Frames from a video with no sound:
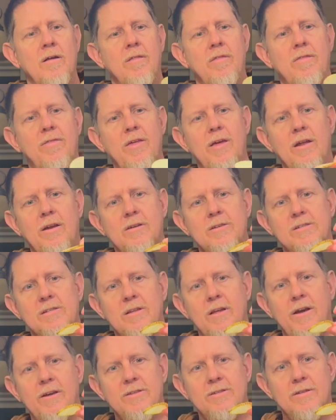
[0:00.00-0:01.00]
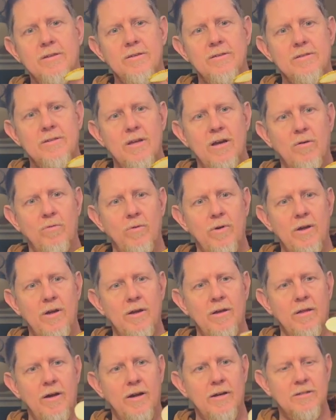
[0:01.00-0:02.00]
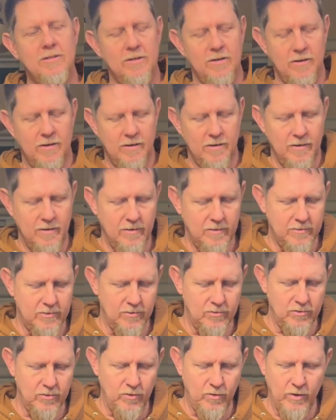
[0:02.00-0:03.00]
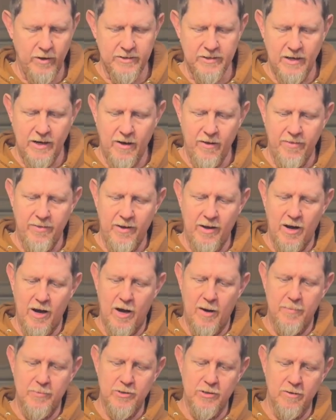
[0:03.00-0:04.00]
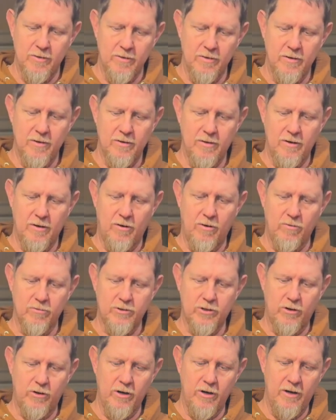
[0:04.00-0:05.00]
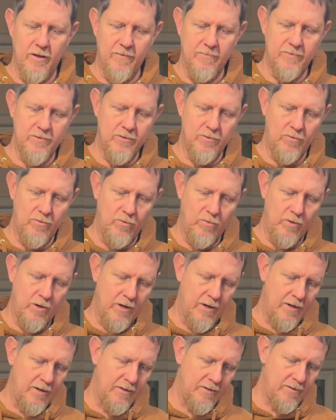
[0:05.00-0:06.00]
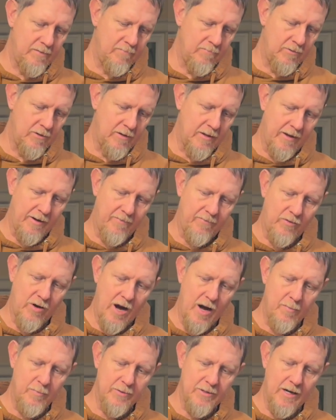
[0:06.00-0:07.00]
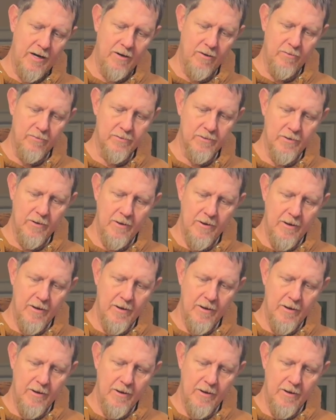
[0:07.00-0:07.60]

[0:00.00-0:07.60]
thin slices that we like to do as a healthy option alternative to like fried potatoes.